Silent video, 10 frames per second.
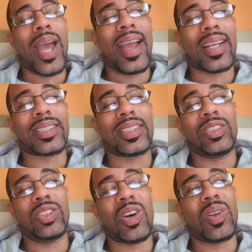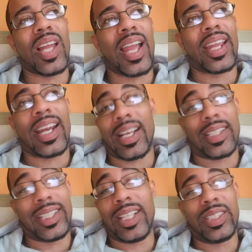Max, you know, like, and
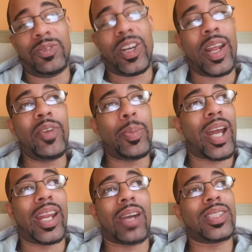I, I said this in front of everybody.